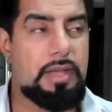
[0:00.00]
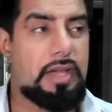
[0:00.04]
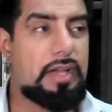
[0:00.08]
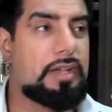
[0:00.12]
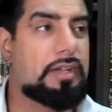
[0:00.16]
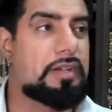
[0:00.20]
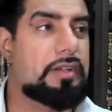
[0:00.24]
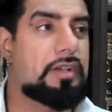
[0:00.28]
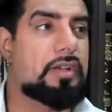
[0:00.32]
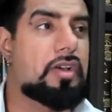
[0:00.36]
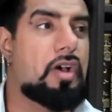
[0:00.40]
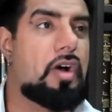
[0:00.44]

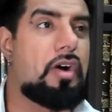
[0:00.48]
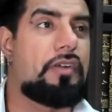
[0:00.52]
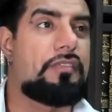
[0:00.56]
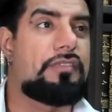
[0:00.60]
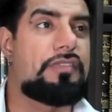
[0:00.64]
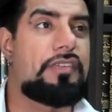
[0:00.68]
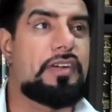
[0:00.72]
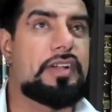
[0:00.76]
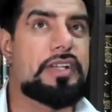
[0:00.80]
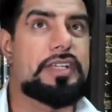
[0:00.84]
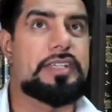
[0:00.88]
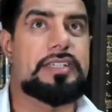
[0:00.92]
I can't
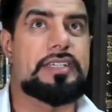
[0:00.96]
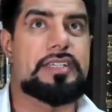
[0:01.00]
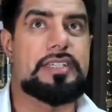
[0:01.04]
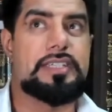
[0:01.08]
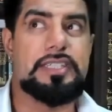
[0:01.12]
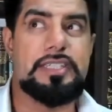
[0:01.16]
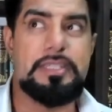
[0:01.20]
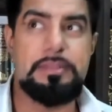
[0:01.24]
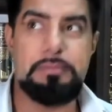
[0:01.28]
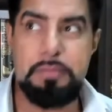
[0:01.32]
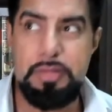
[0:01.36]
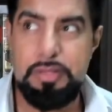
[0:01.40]
find an
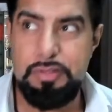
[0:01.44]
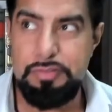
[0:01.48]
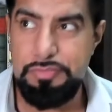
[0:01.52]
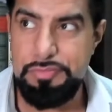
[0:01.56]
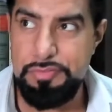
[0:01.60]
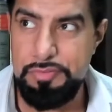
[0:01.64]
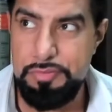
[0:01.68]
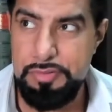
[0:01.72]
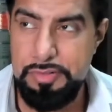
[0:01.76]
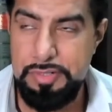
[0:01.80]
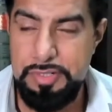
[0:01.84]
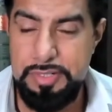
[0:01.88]
email
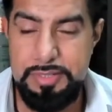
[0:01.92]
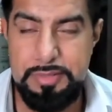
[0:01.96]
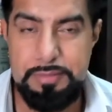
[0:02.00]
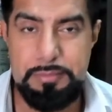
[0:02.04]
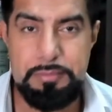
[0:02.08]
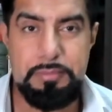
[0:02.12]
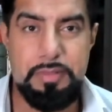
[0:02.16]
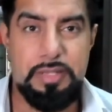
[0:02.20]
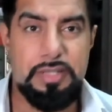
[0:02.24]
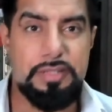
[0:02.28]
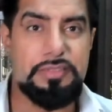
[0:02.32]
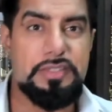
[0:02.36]
for
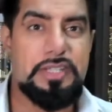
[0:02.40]
him.